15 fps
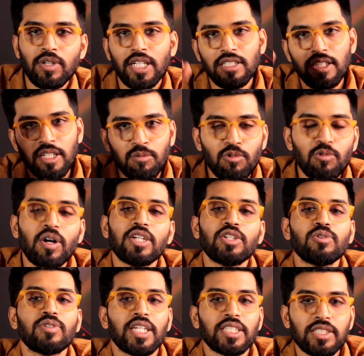one and then move on
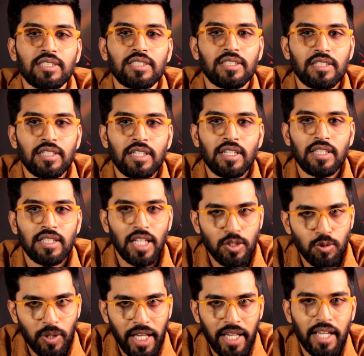to next.
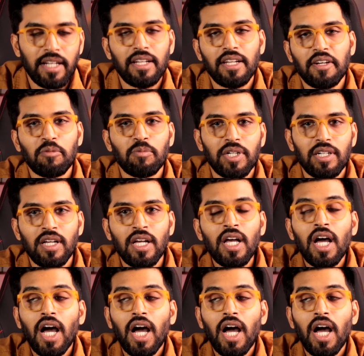That's what I can recommend.